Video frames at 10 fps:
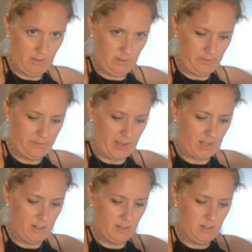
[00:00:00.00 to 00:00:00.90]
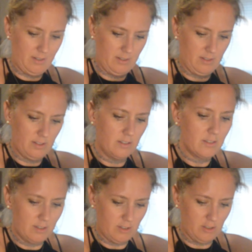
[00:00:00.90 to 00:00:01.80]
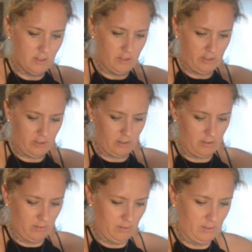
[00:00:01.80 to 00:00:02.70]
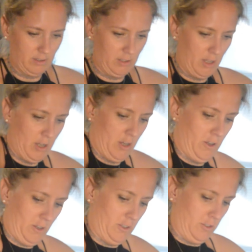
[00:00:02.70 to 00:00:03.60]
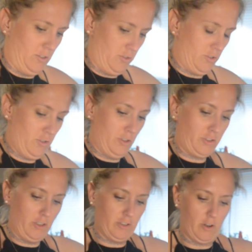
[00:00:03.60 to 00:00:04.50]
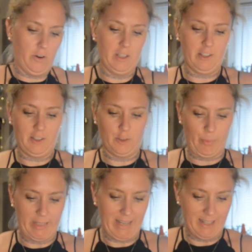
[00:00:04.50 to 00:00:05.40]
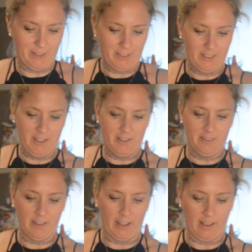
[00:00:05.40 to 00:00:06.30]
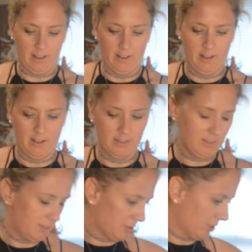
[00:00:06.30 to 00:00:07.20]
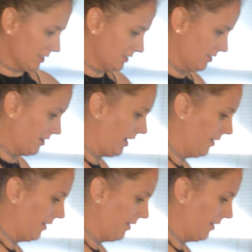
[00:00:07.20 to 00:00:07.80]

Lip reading: fat. Delicious. Delicious! Oh, and look at those potatoes too. Like, oh, gorgeous. Okay.